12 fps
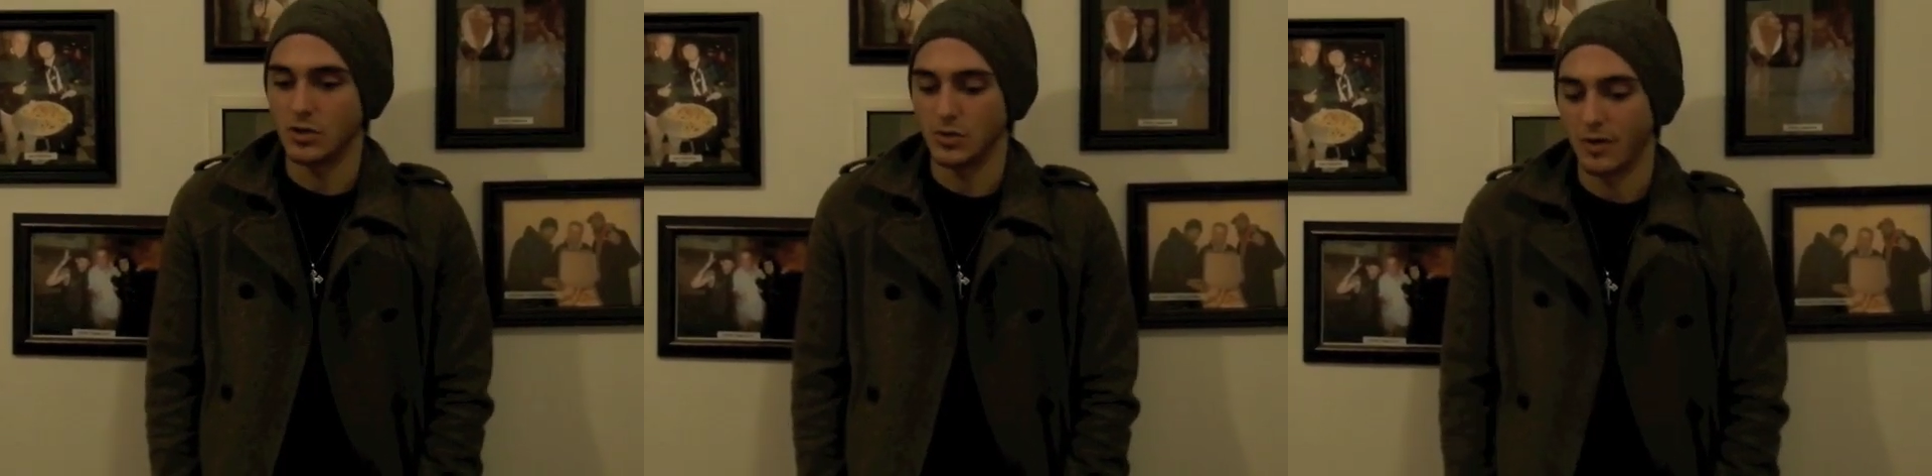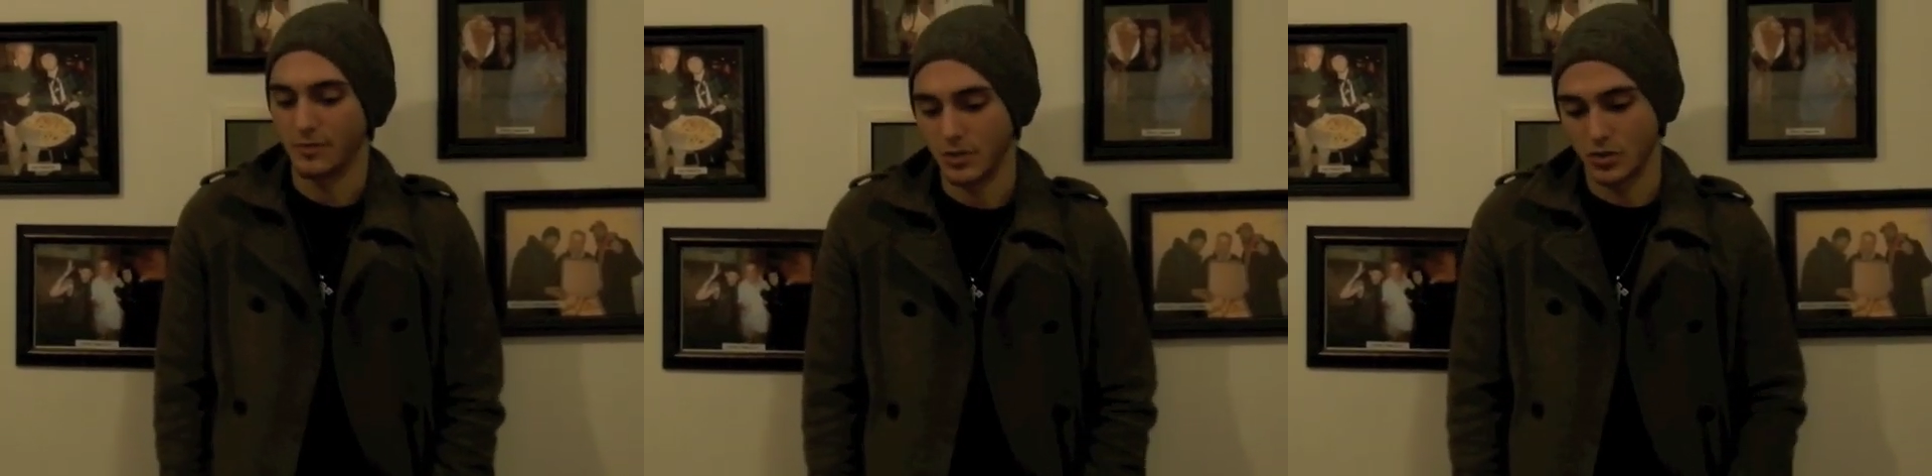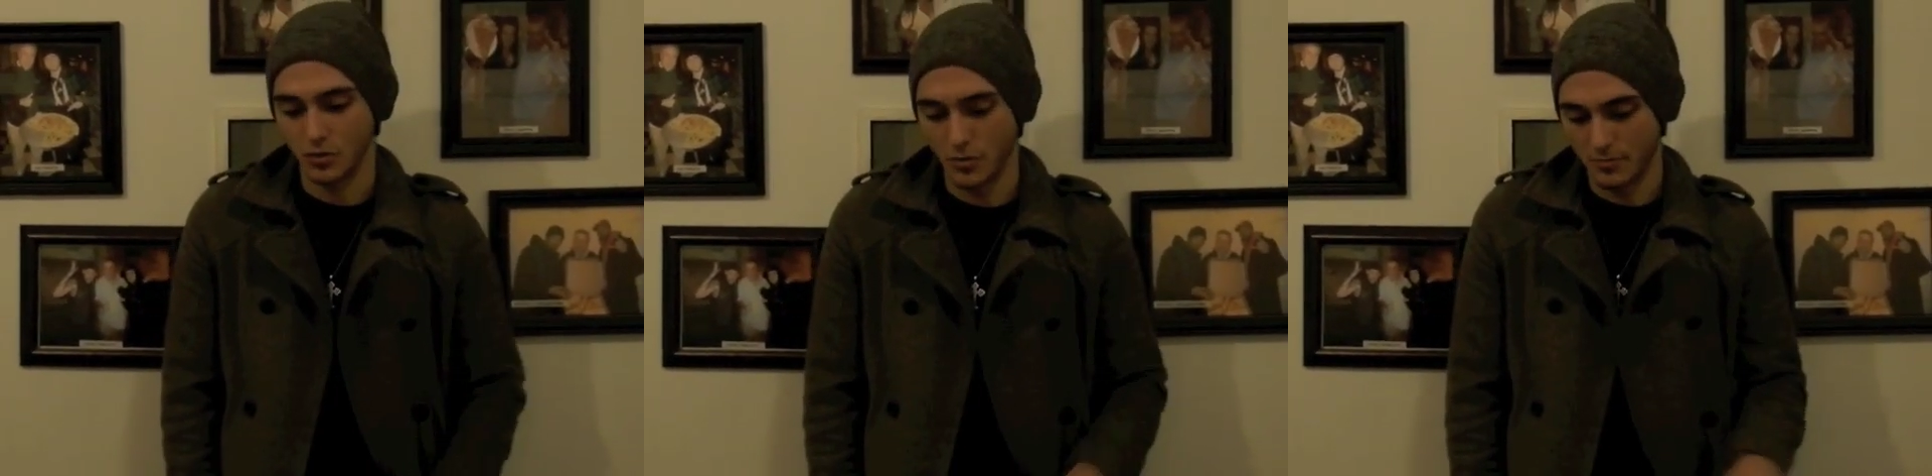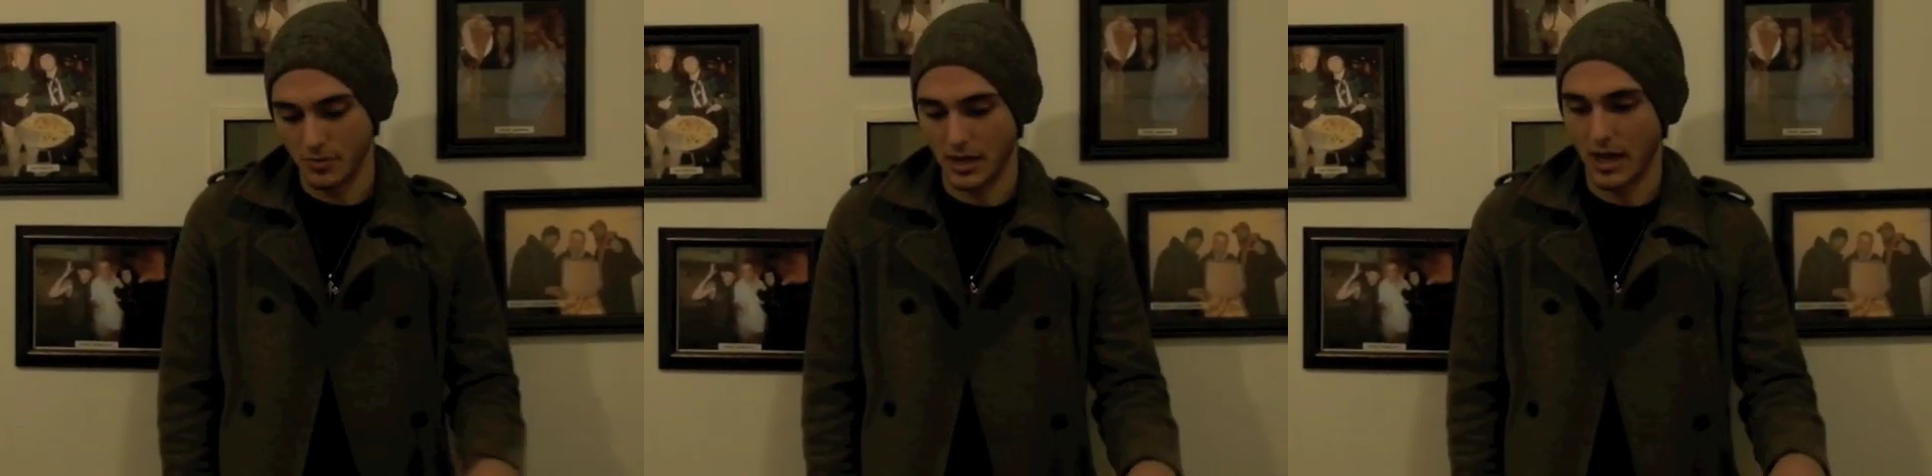you have to just group
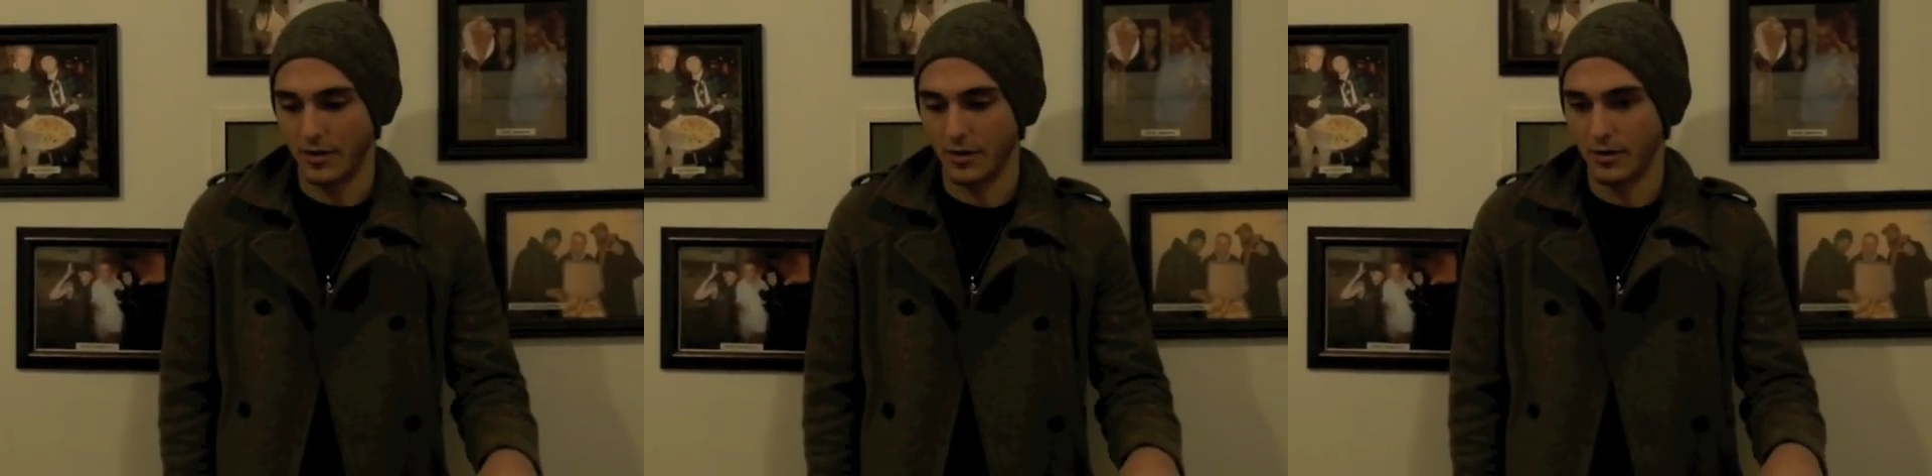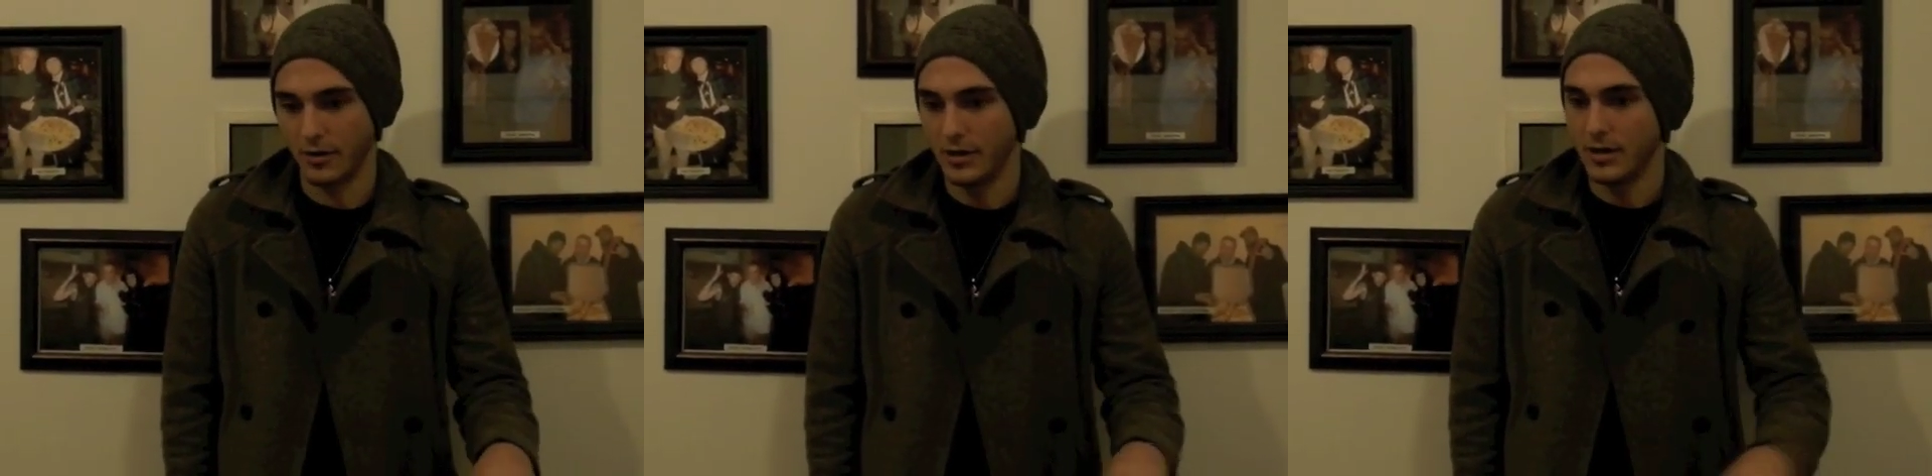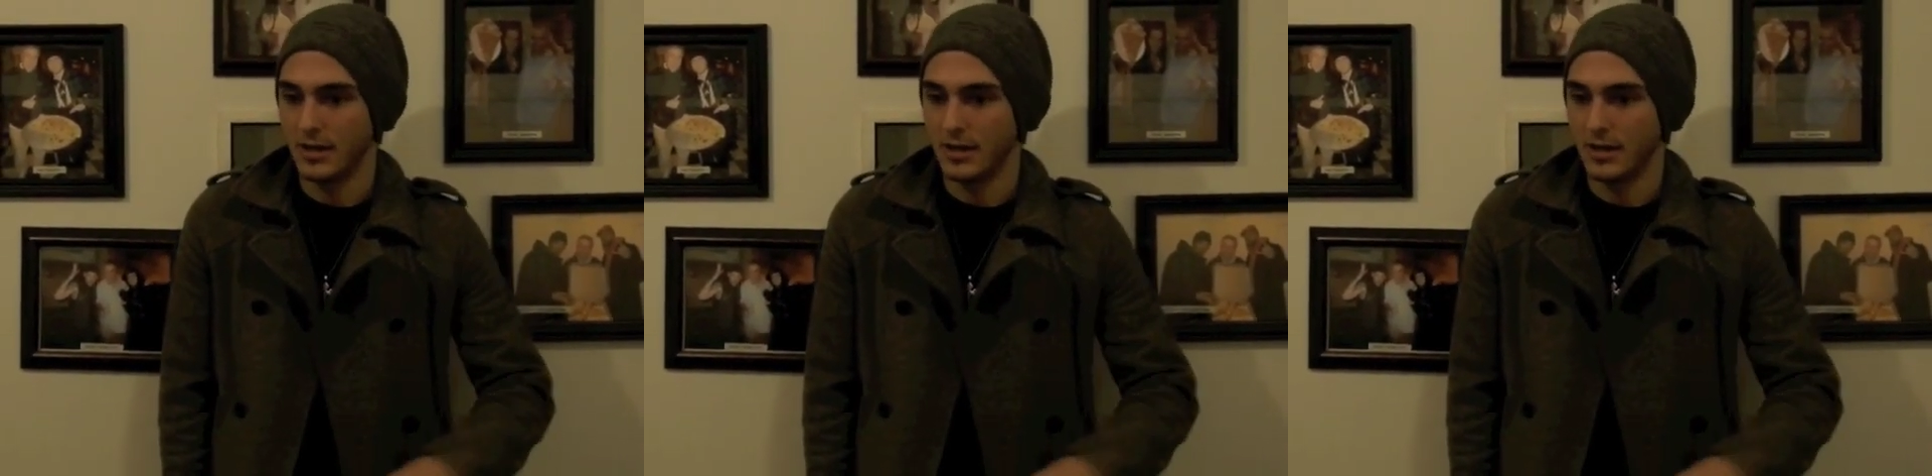them together,